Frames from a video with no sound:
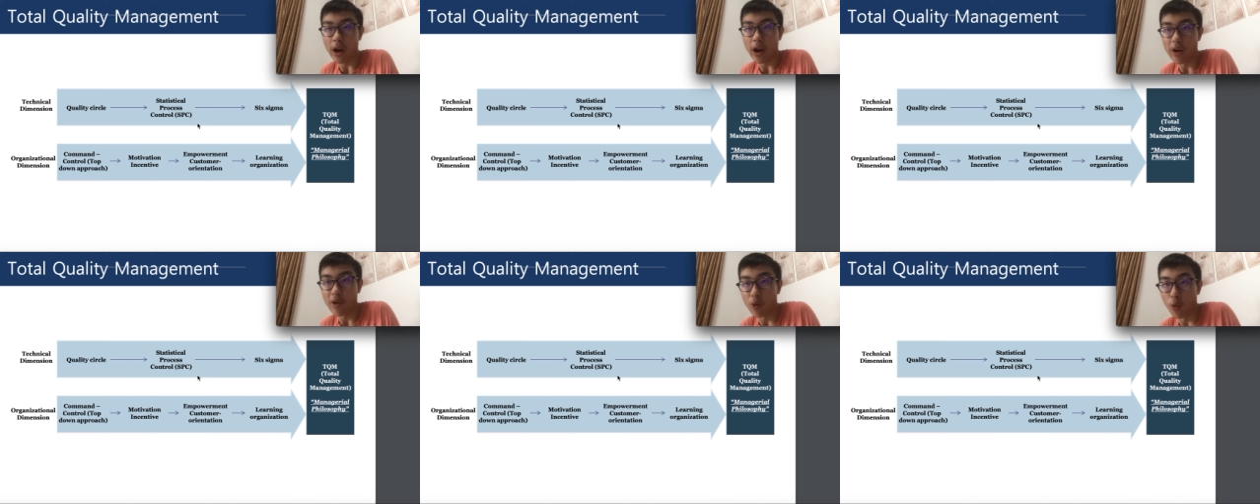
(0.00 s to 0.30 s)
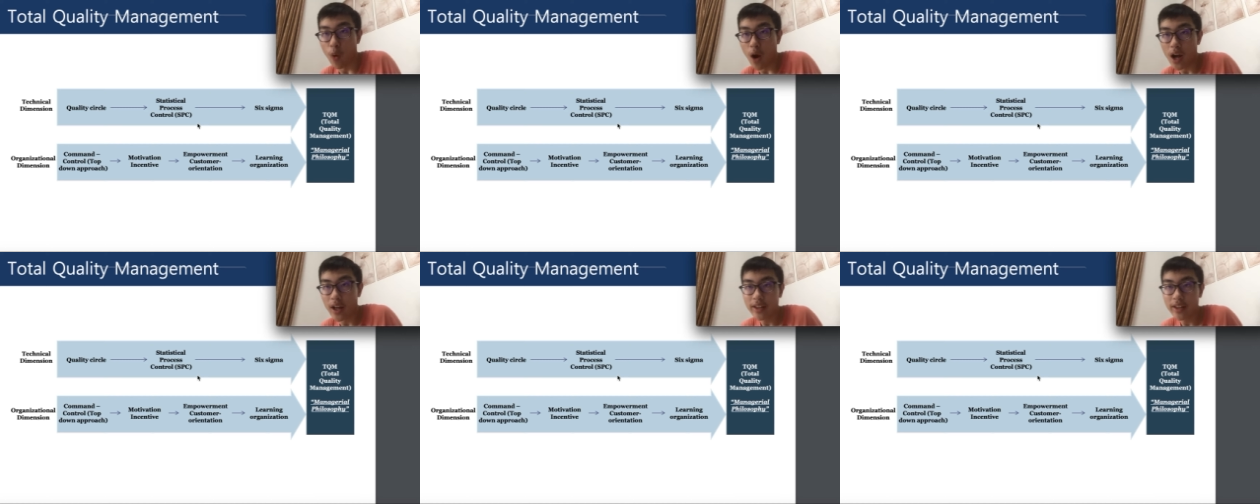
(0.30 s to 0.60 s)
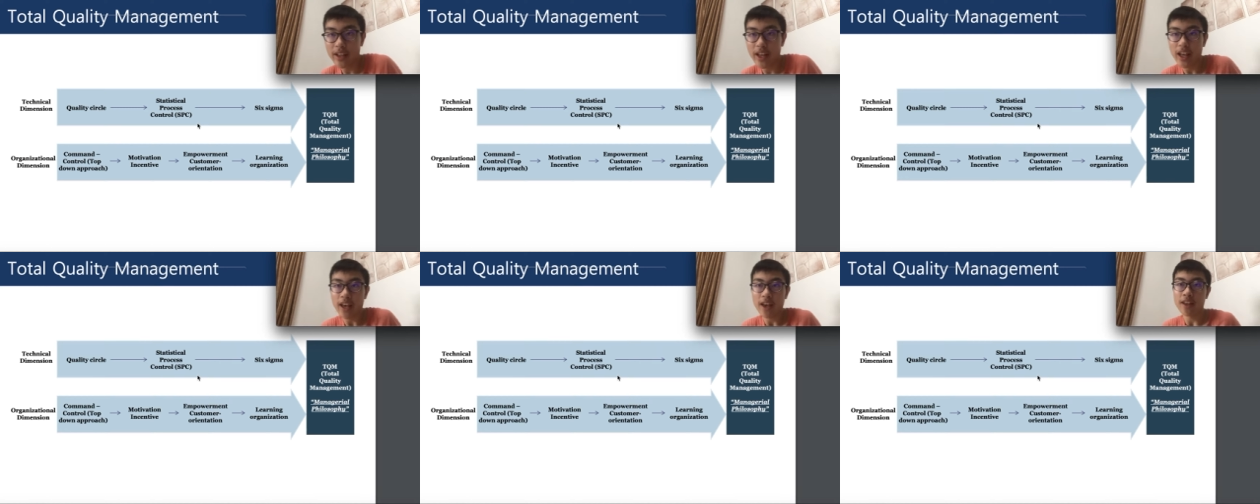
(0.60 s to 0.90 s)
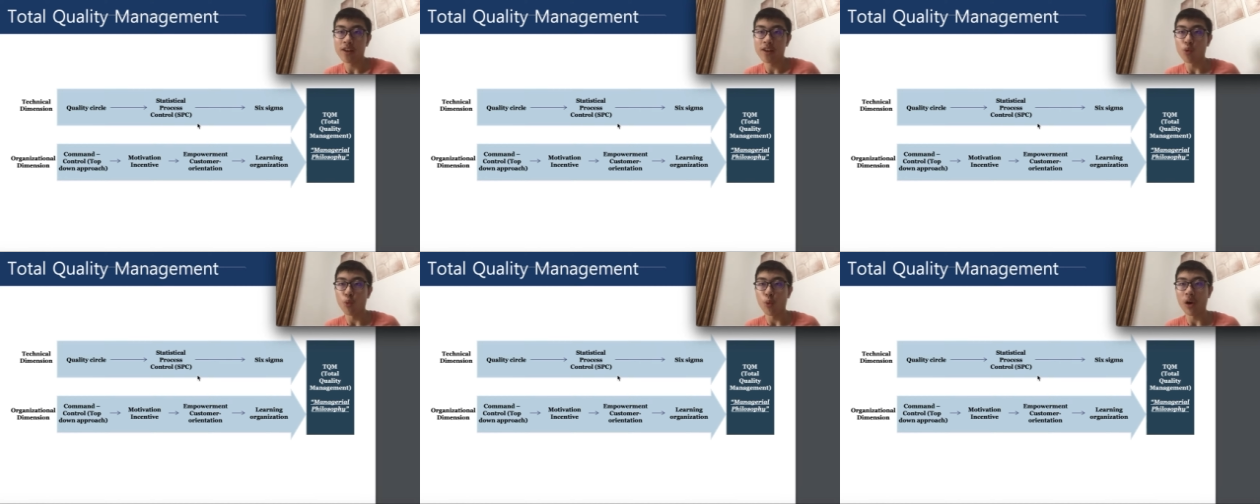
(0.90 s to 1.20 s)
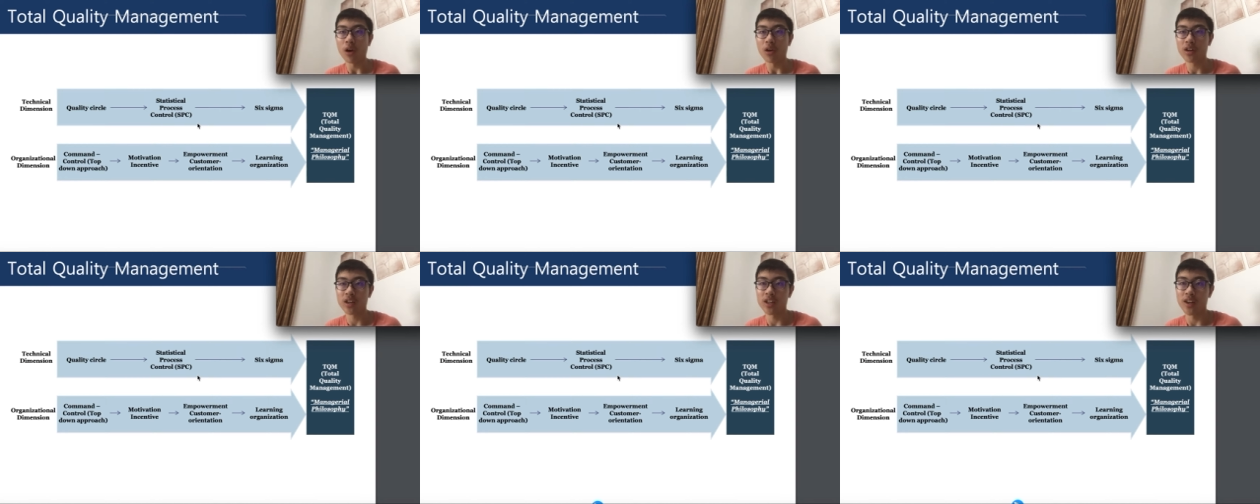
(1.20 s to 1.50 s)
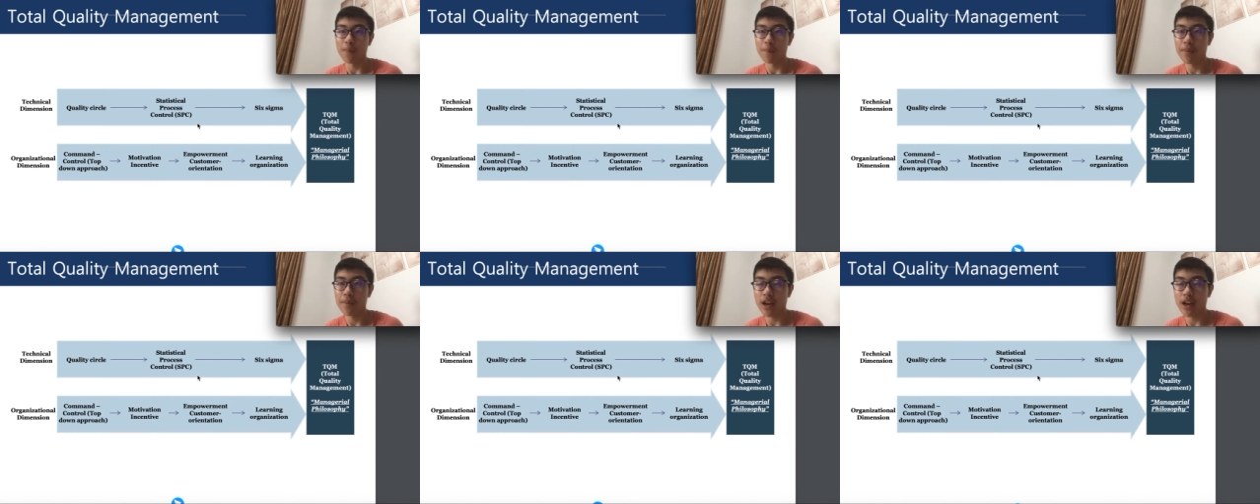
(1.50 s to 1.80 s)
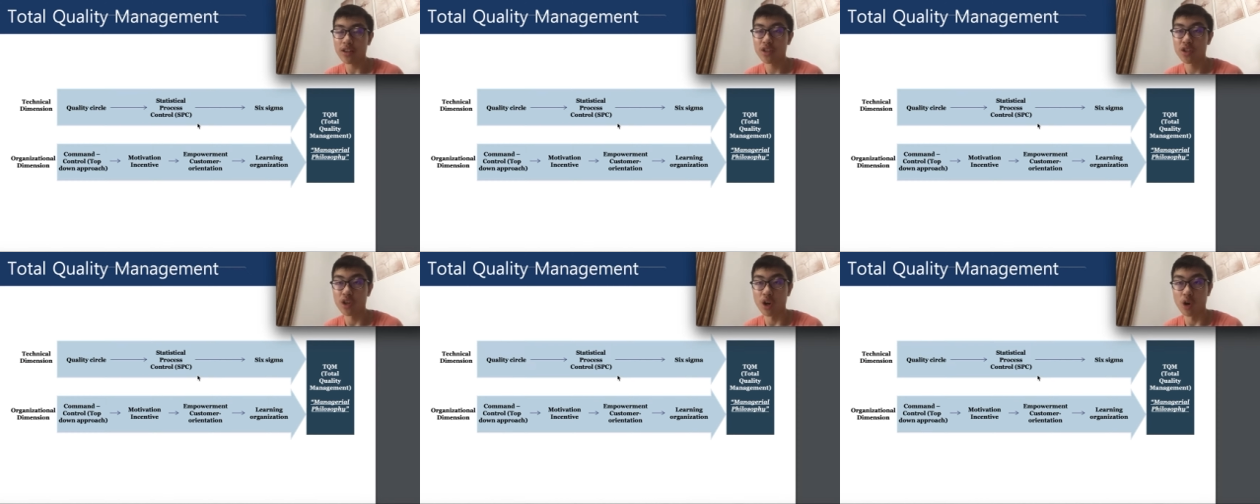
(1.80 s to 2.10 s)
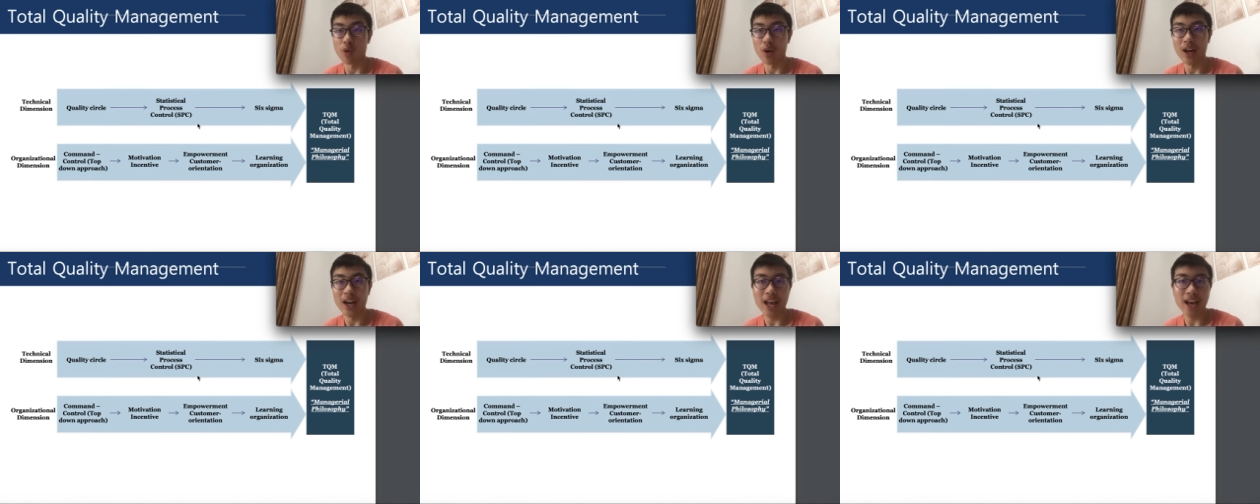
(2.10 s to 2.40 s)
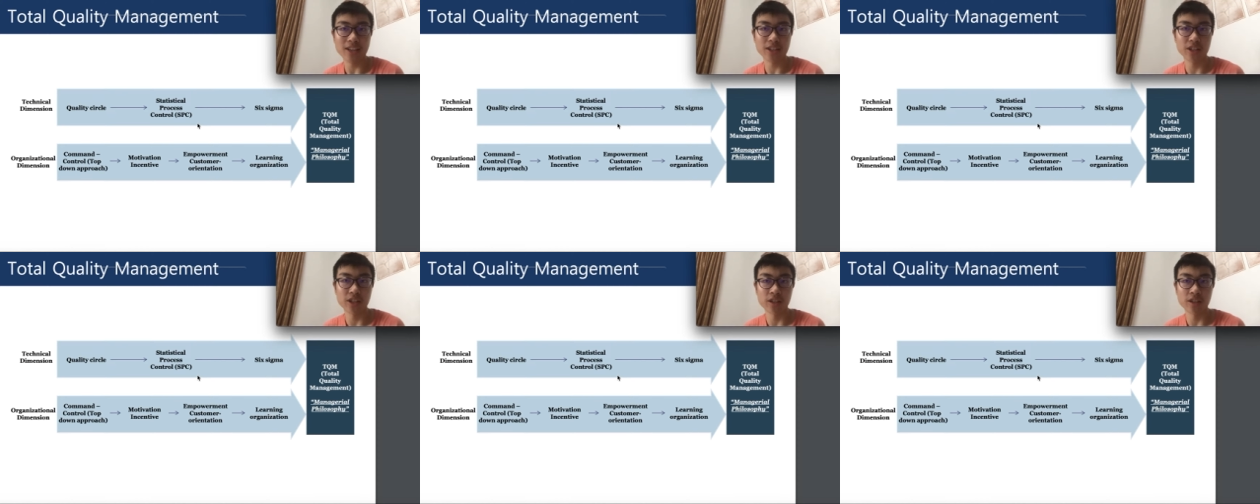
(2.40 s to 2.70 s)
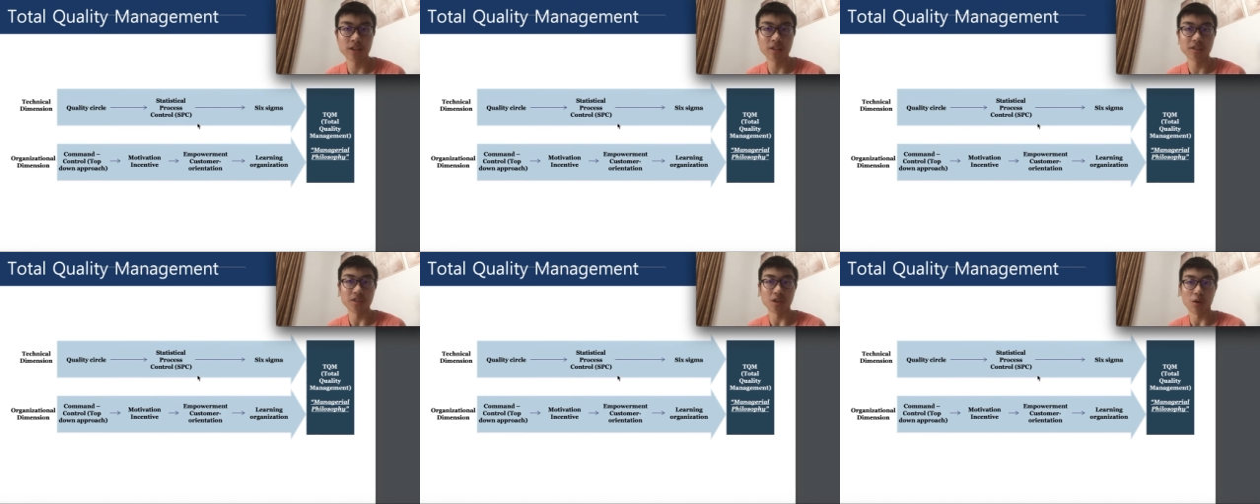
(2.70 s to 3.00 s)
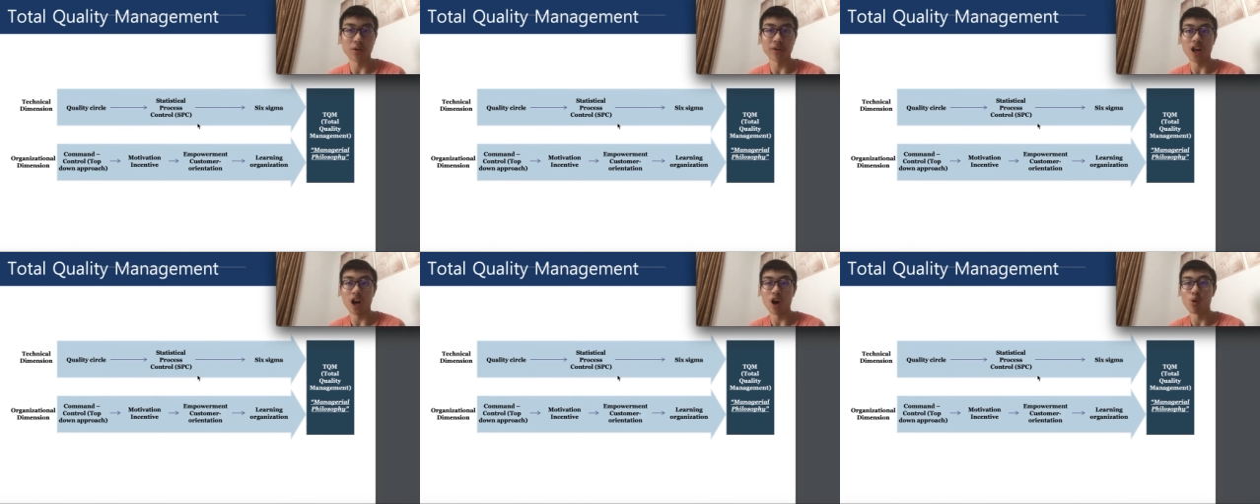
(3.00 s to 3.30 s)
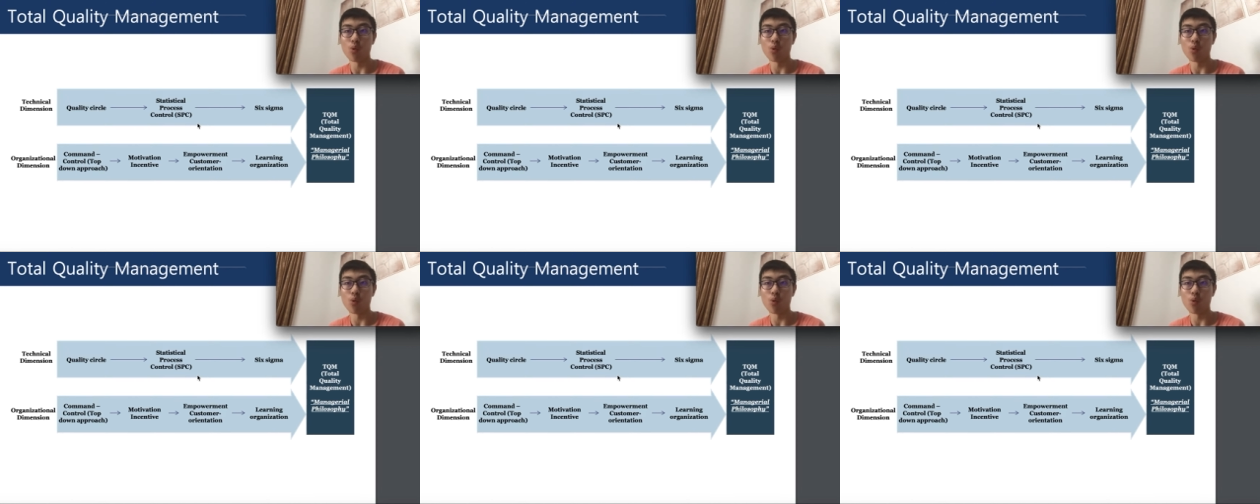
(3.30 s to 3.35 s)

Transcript: everyone and welcome back to our lecture so now